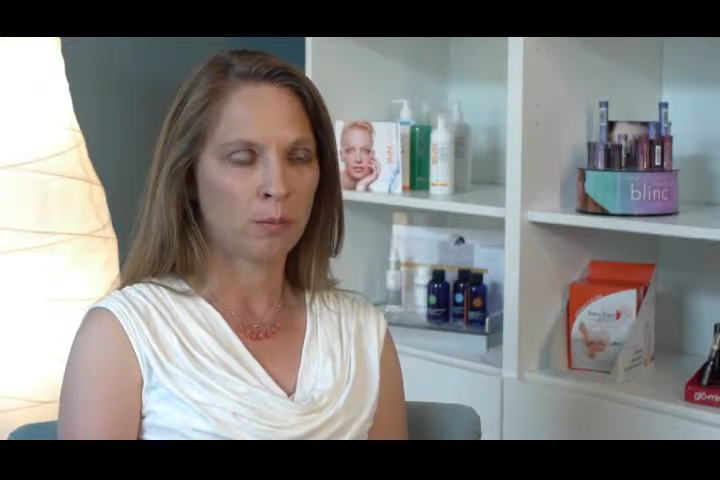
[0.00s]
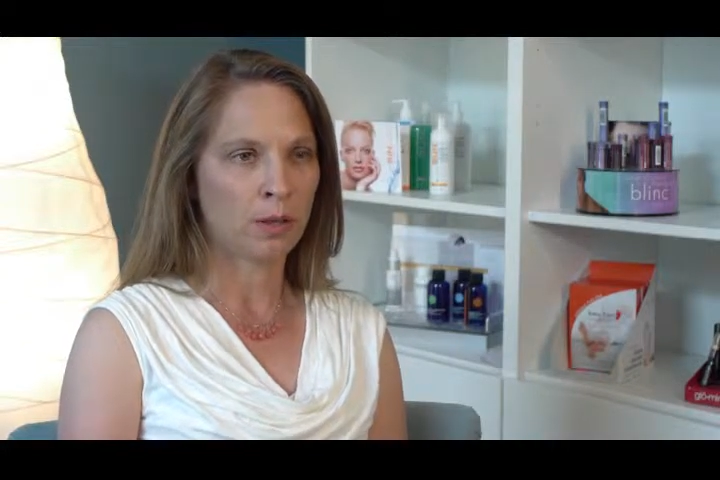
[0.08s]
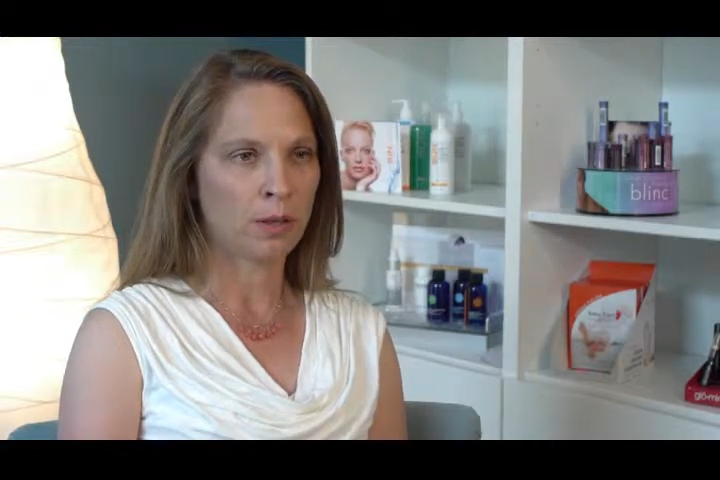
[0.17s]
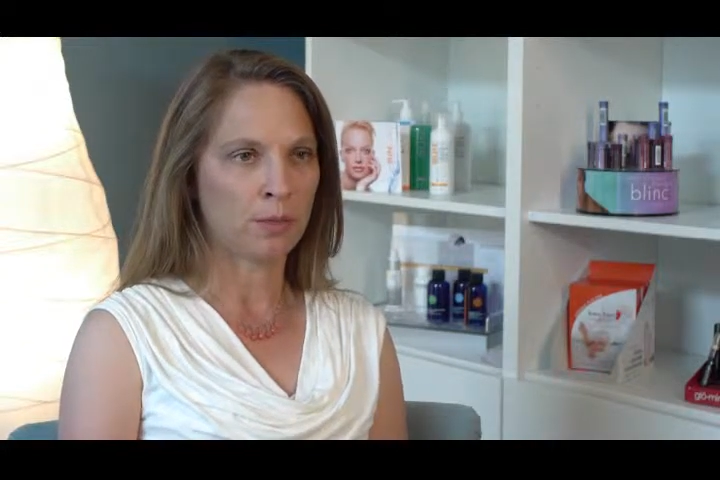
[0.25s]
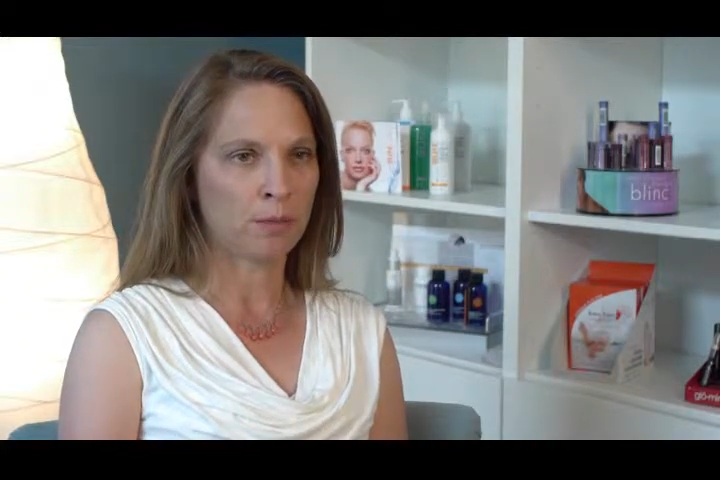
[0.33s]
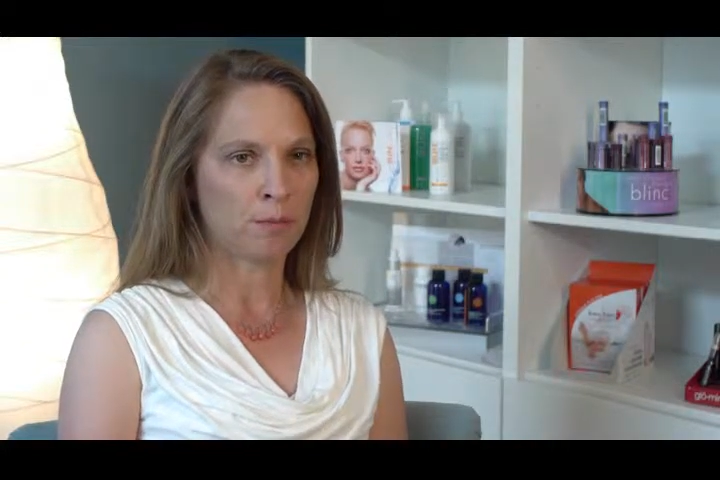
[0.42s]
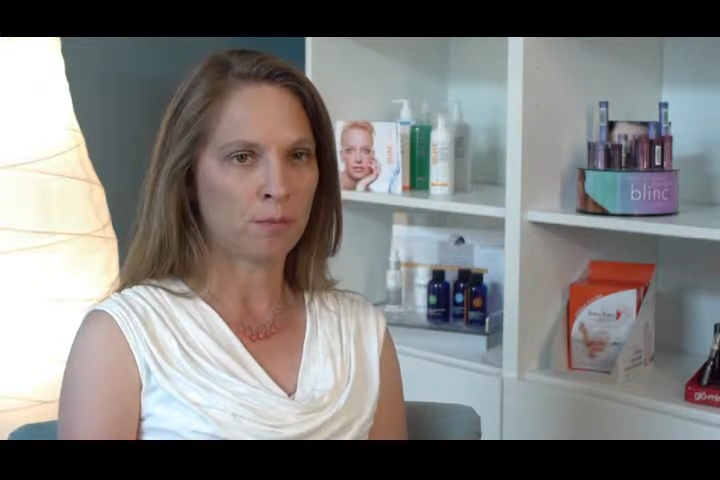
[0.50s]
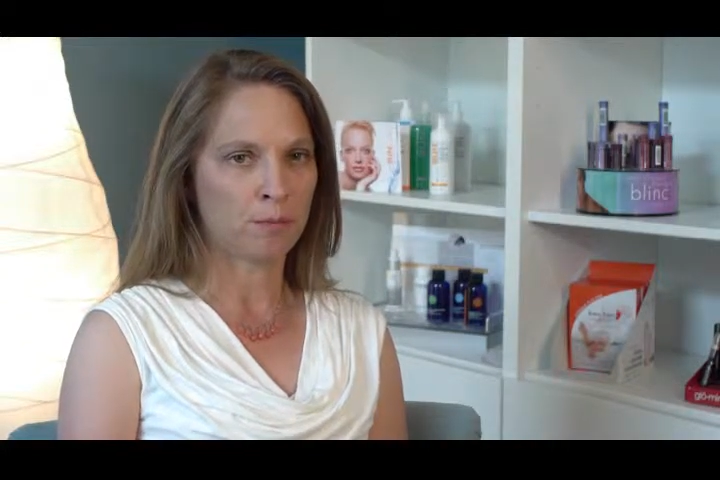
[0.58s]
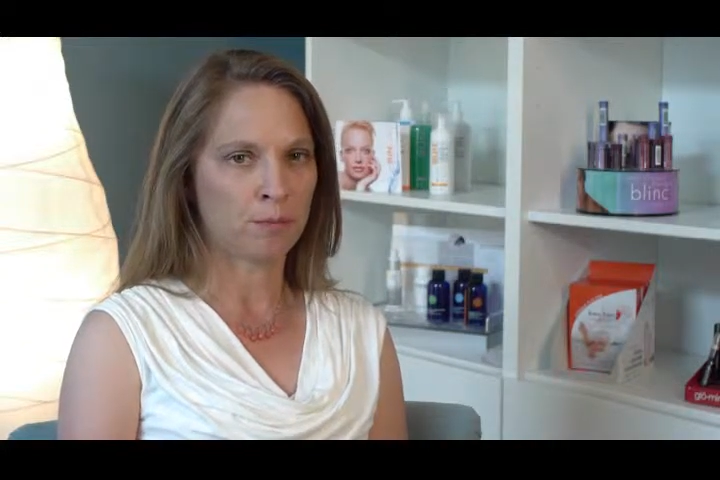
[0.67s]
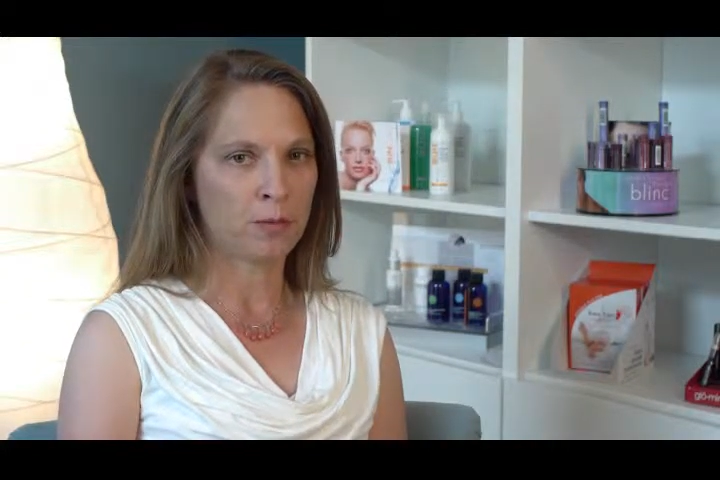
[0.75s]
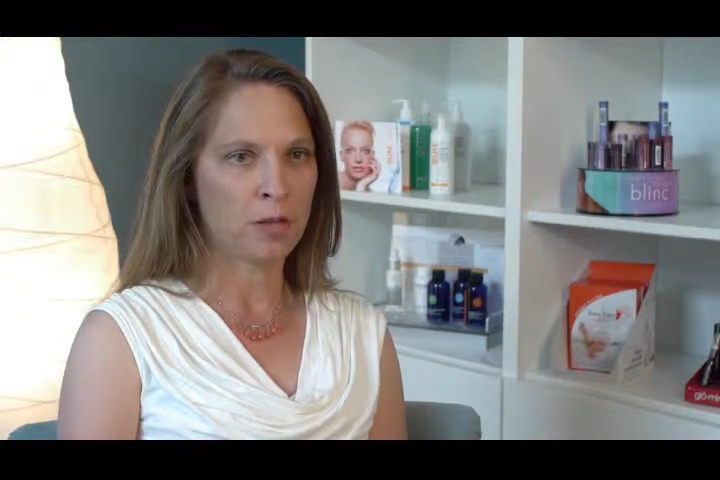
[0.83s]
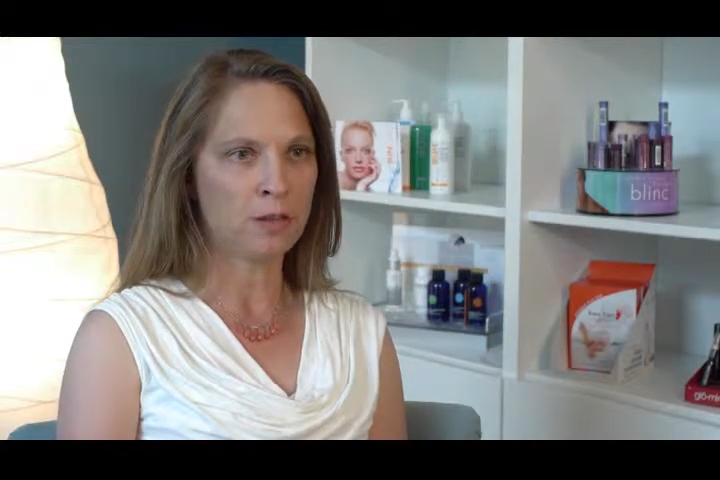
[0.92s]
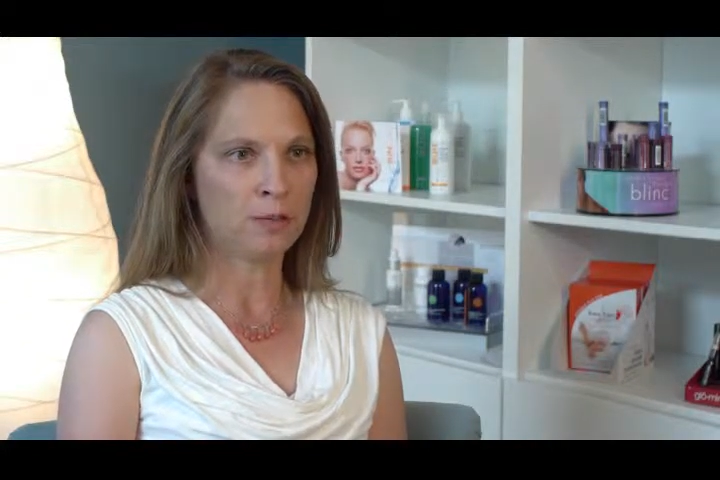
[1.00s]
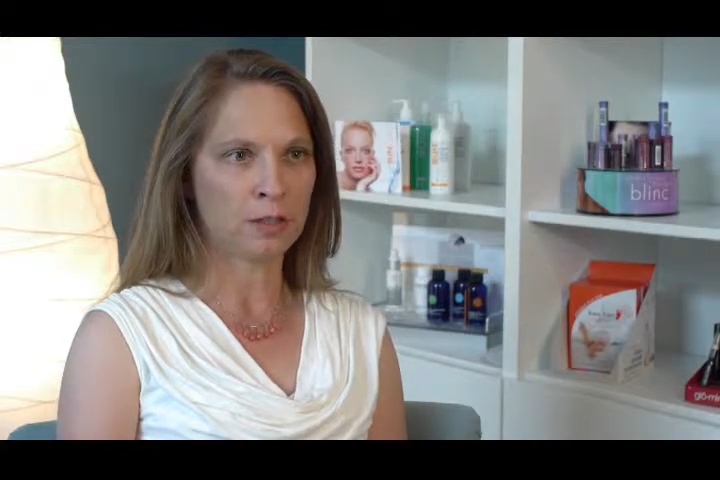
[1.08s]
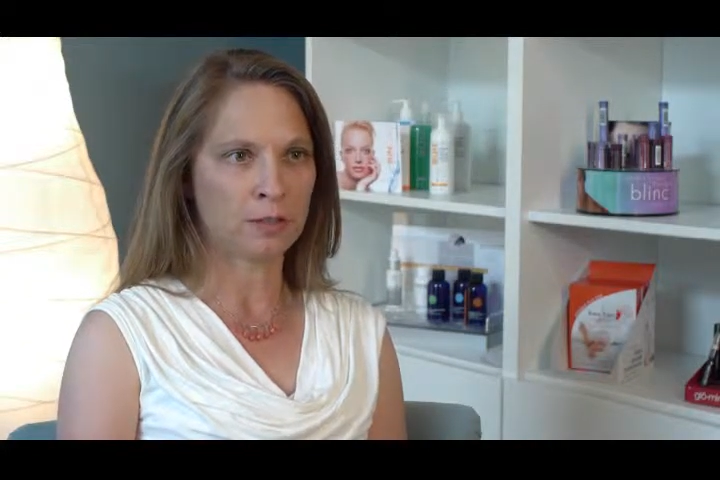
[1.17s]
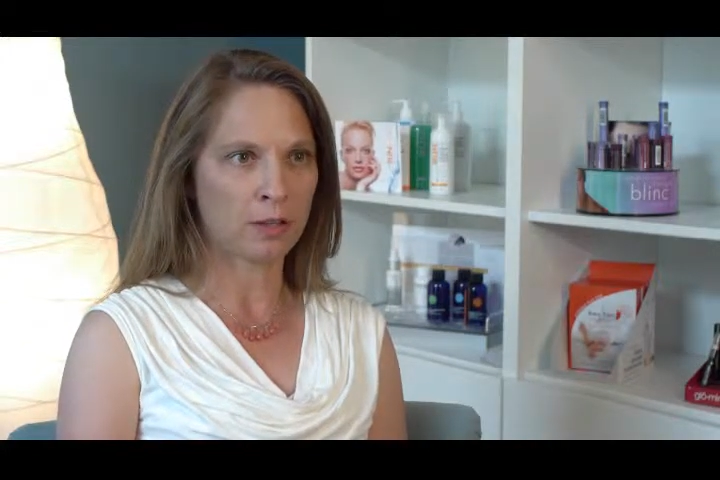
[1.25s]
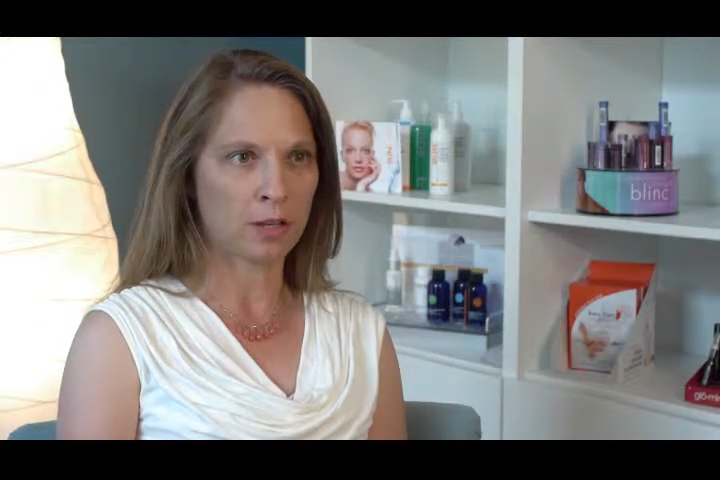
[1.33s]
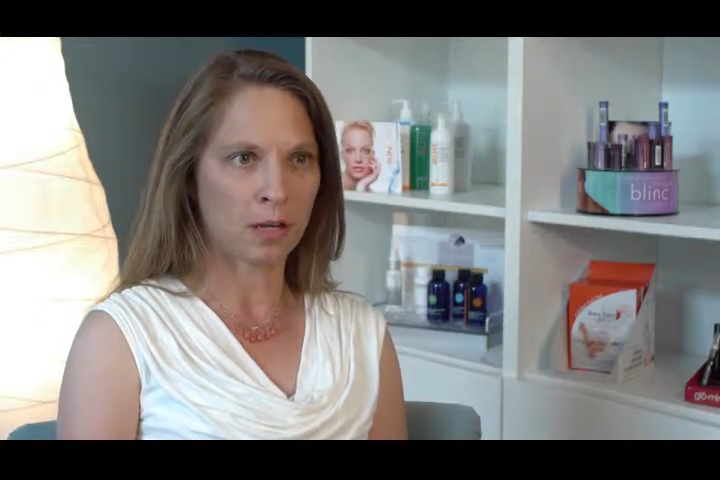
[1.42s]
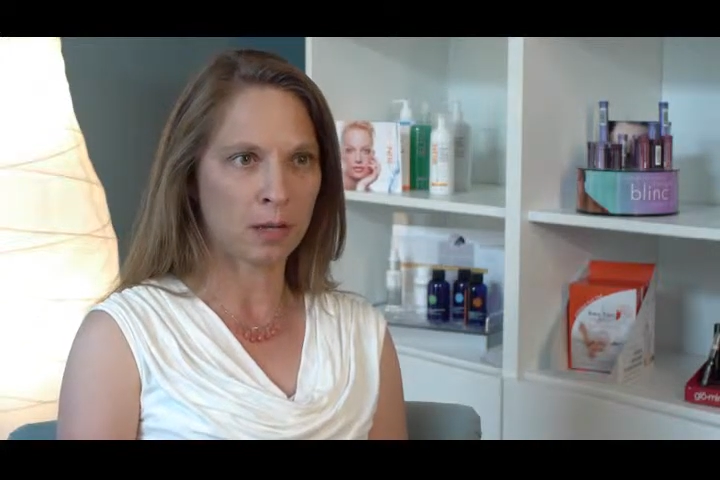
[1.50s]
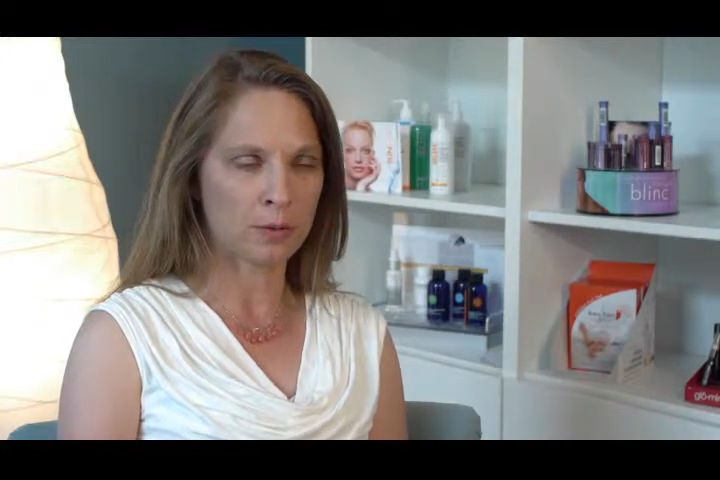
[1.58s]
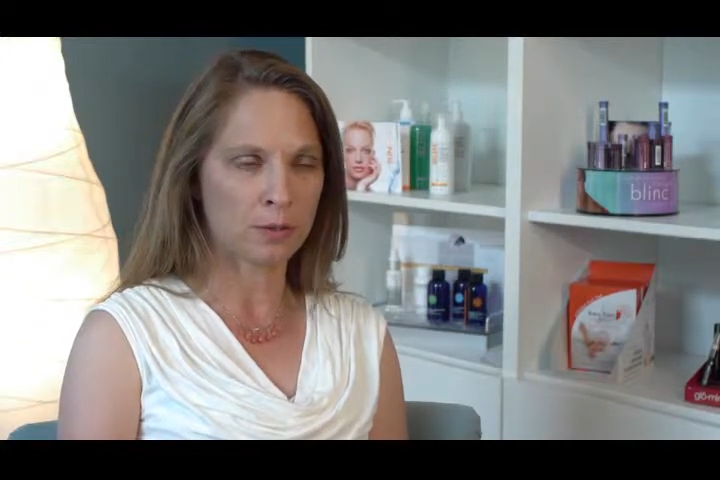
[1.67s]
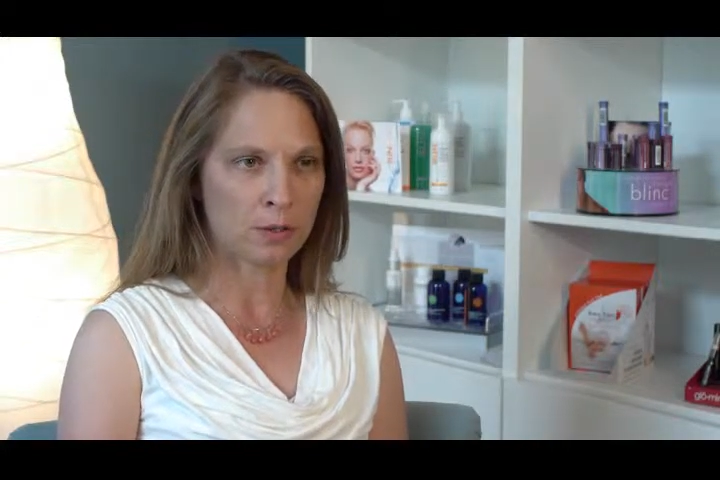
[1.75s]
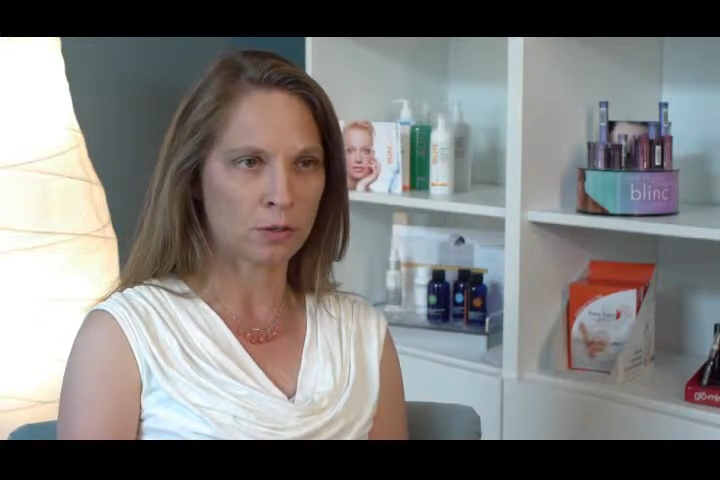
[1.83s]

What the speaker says: but even if that happens,